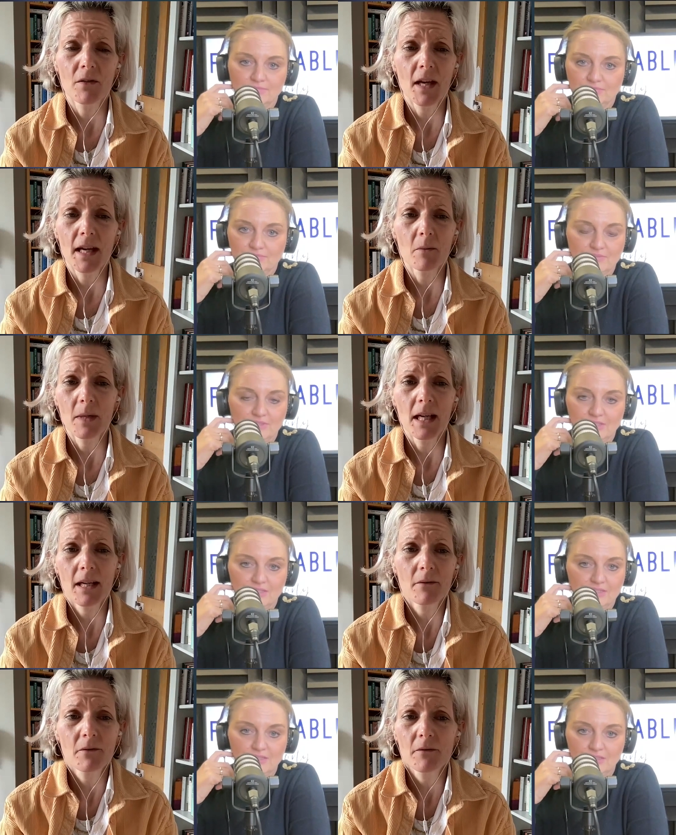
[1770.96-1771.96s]
Speaker 1: of that, we
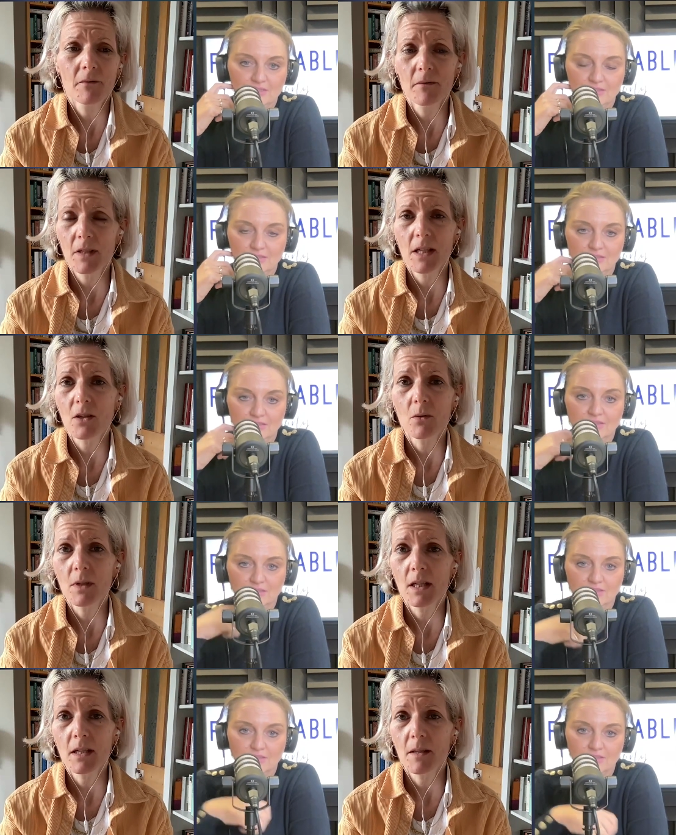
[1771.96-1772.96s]
have
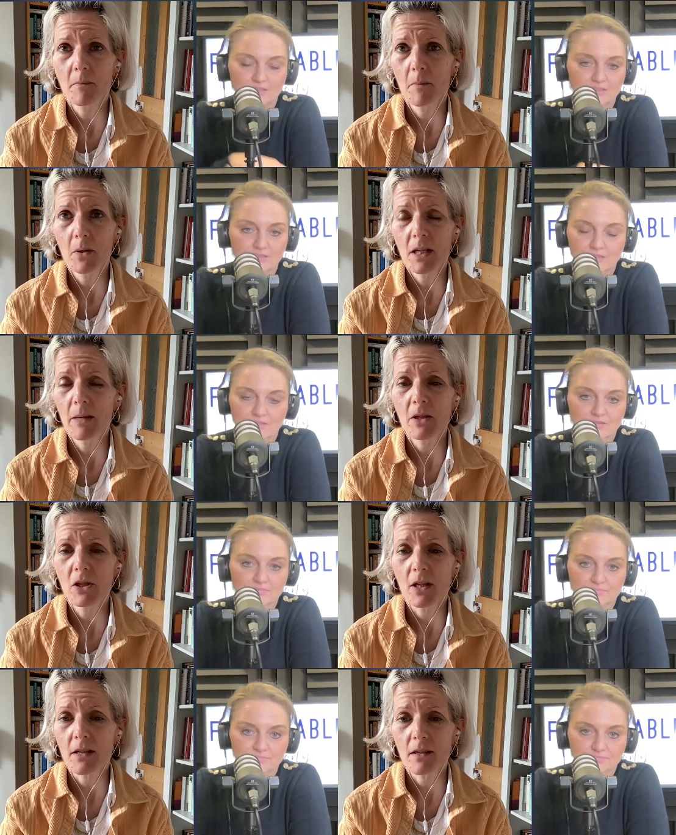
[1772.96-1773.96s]
distorted body
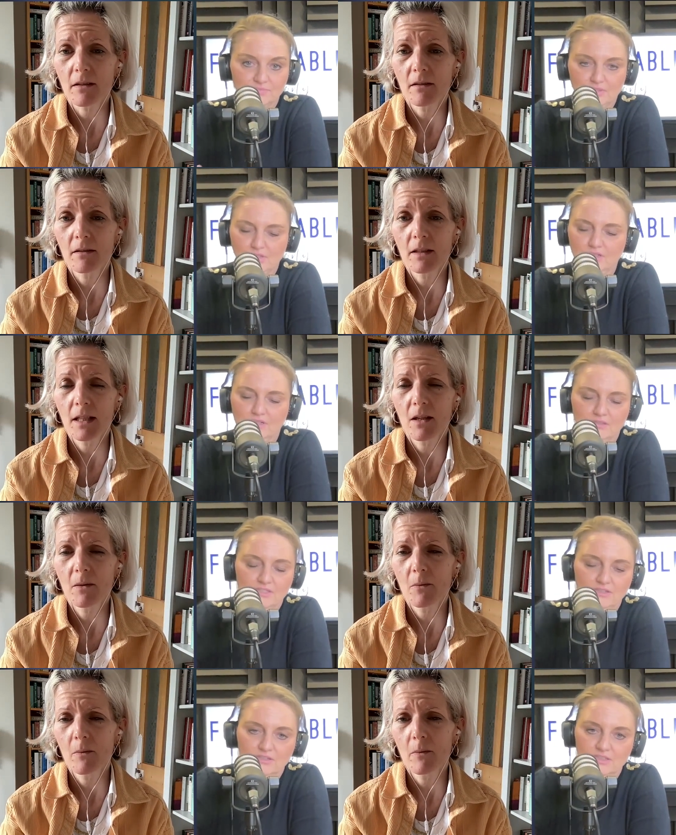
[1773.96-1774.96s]
images. Oh, that, you
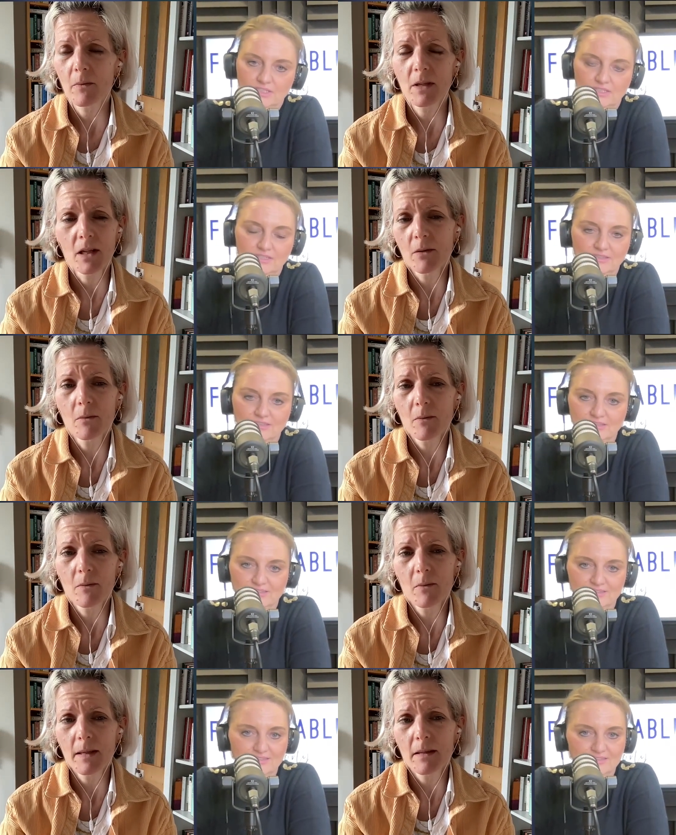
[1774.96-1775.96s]
oh know, God, yeah. you
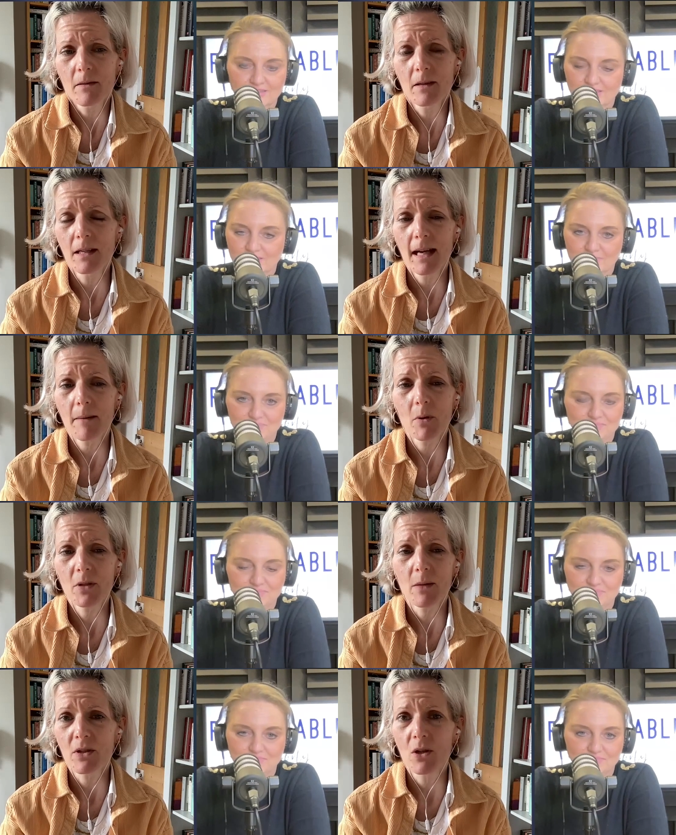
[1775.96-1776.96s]
know, we that
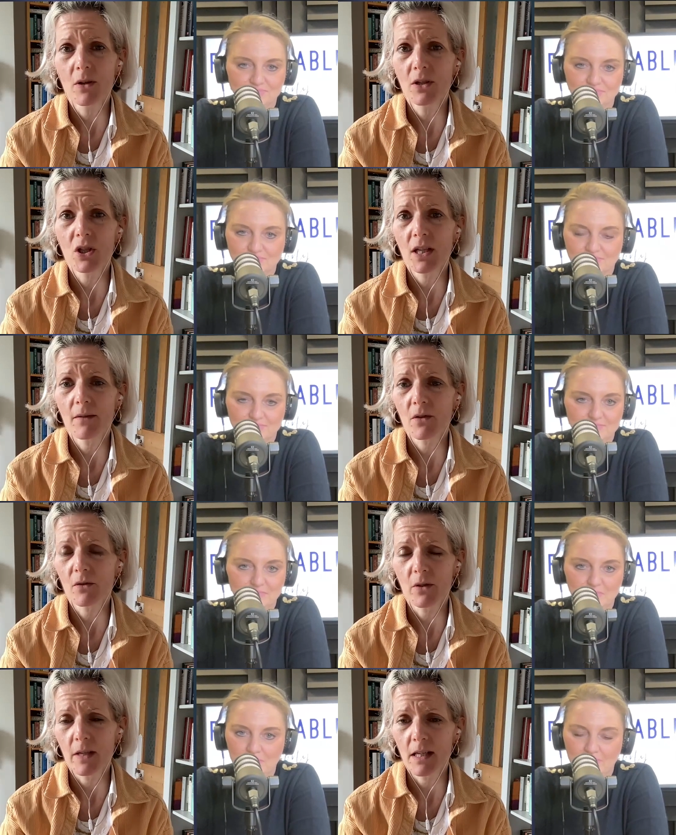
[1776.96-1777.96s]
body was not achieved
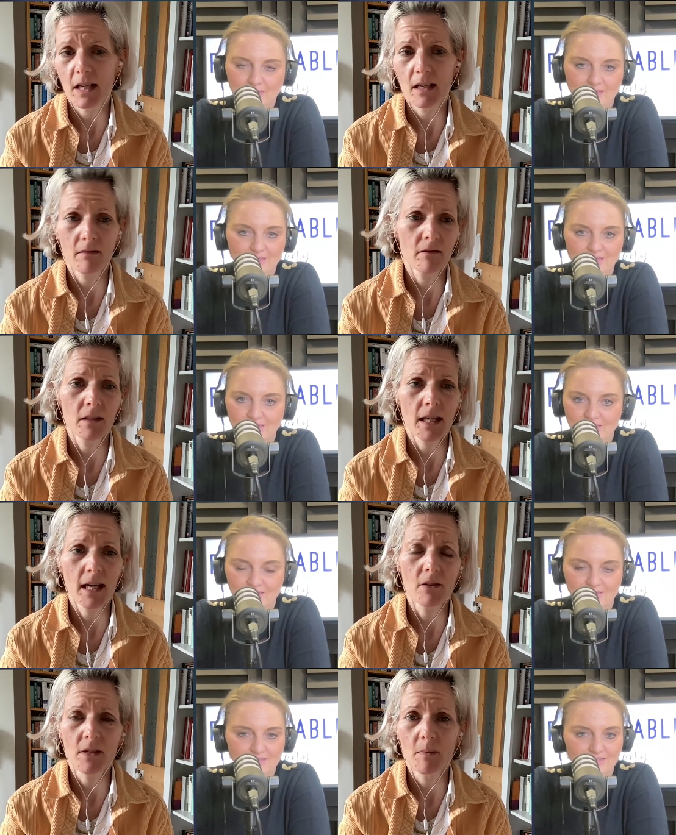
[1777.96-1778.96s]
through eating
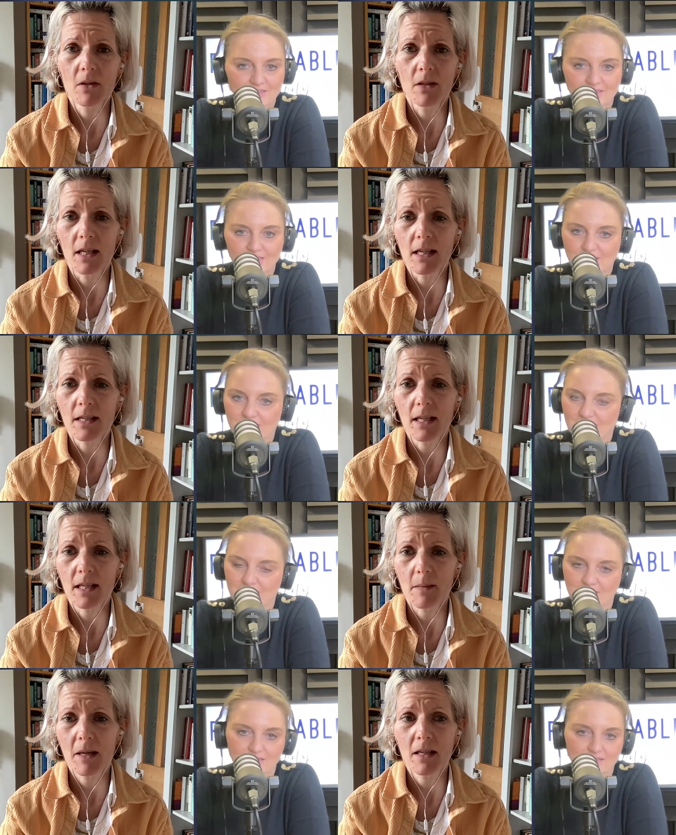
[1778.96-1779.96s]
kale smoothies.
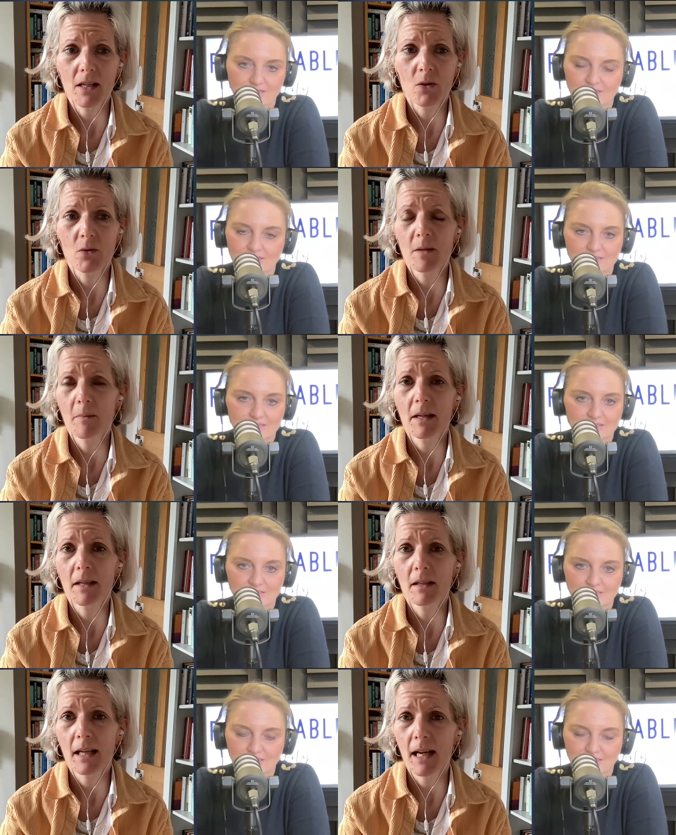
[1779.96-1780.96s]
It's been distorted by
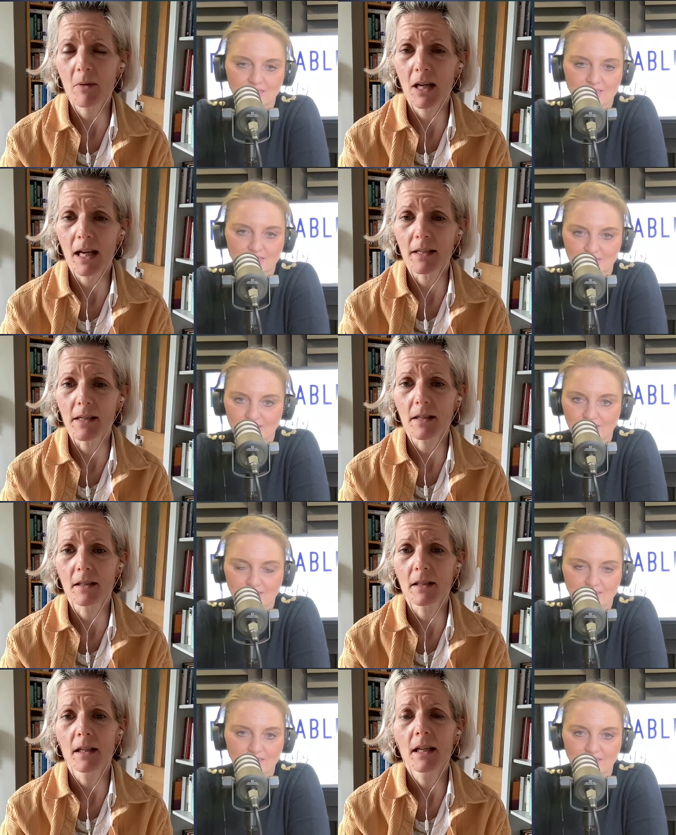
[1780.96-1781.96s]
the camera lens
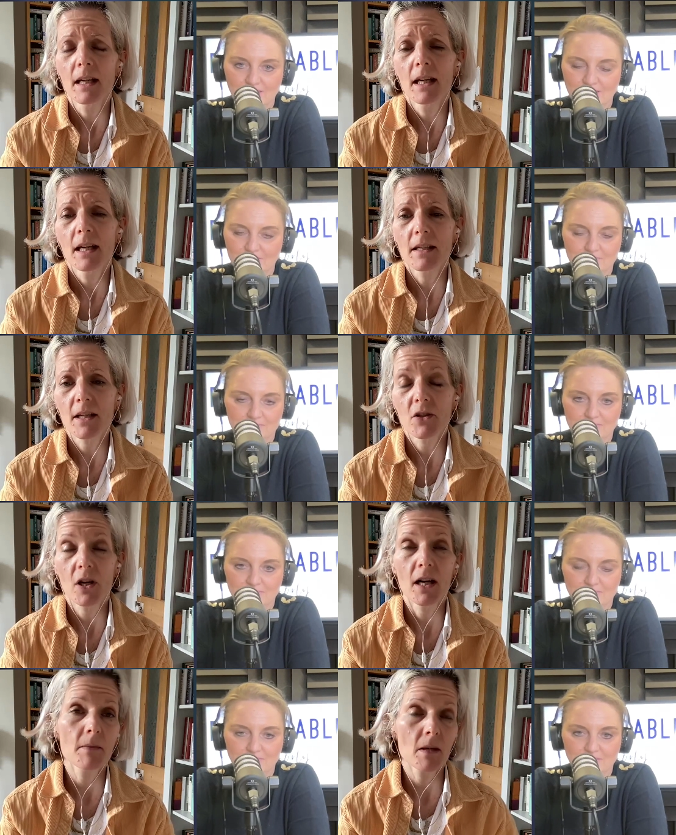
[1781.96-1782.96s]
and yeah.
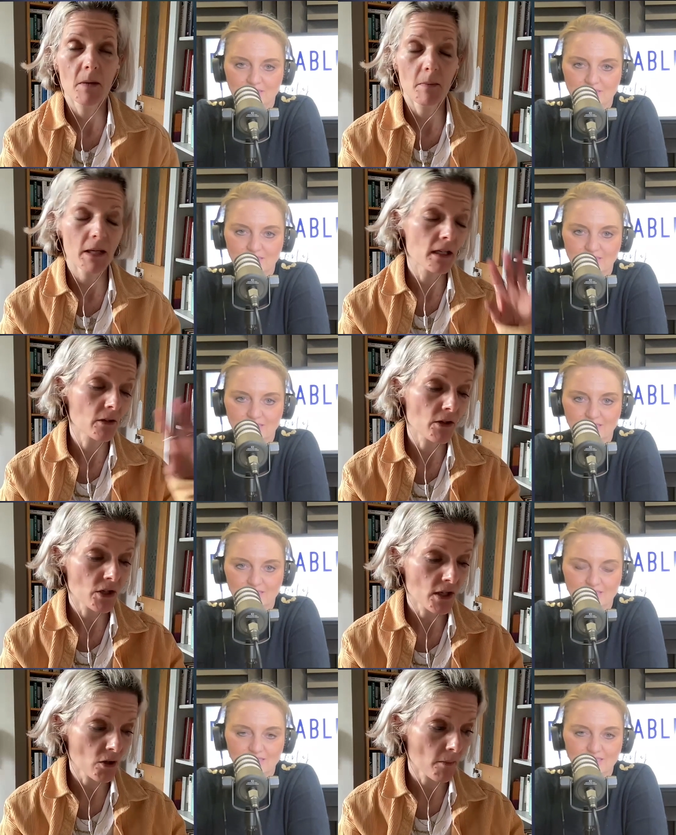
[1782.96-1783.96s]
etc. I'm complete
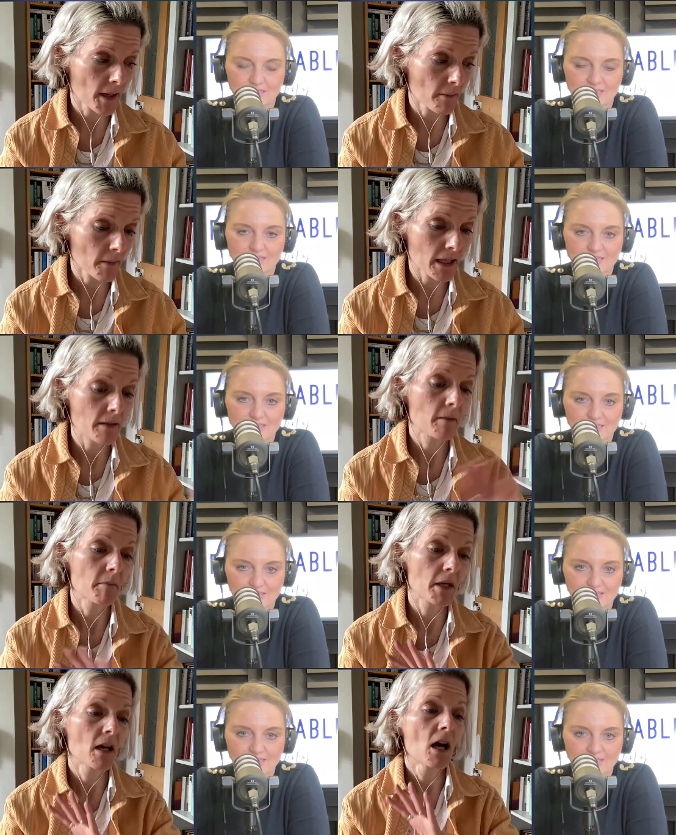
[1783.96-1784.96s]
digression. It's not about me,
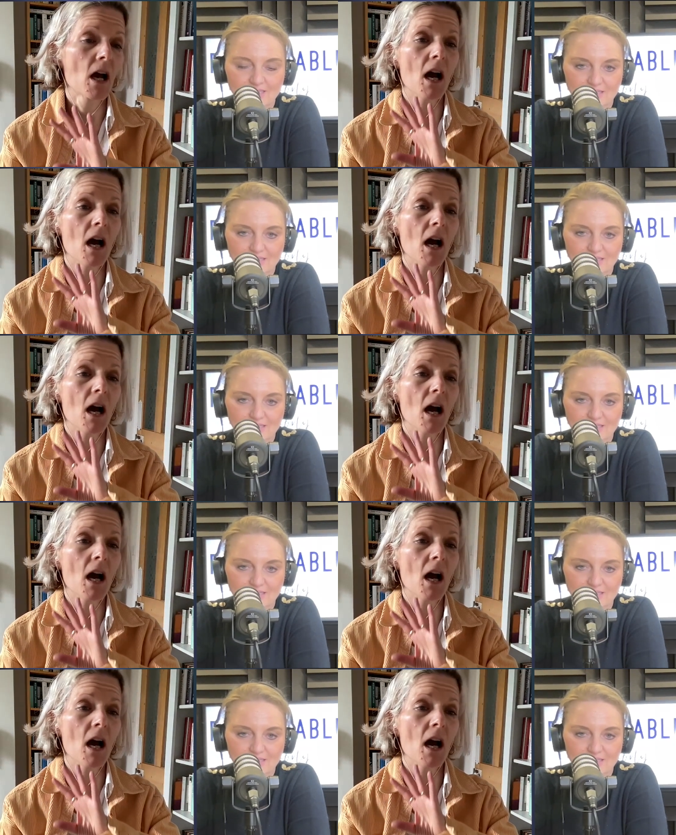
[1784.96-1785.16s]
but